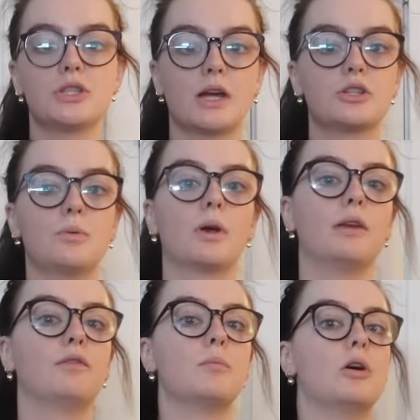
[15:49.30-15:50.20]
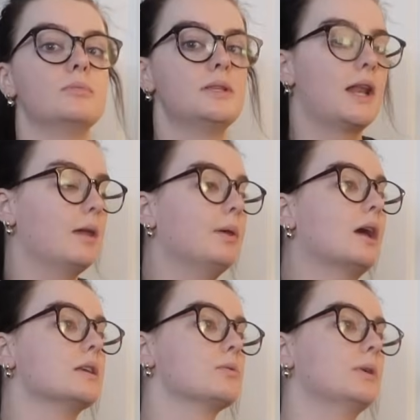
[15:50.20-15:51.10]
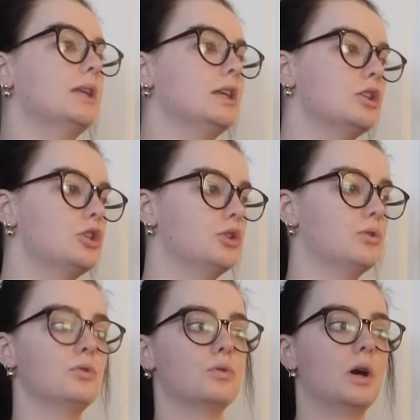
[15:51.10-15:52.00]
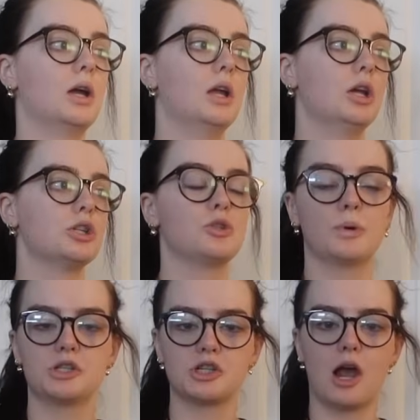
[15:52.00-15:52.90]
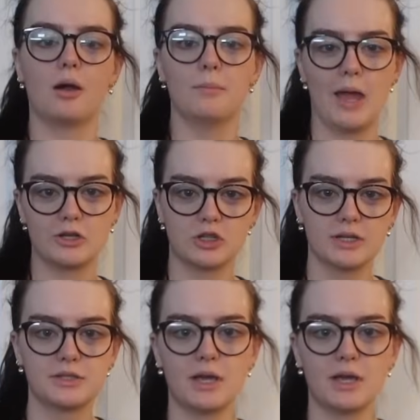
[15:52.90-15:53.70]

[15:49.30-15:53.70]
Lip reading: is actually working from home today because we need to switch our mattress.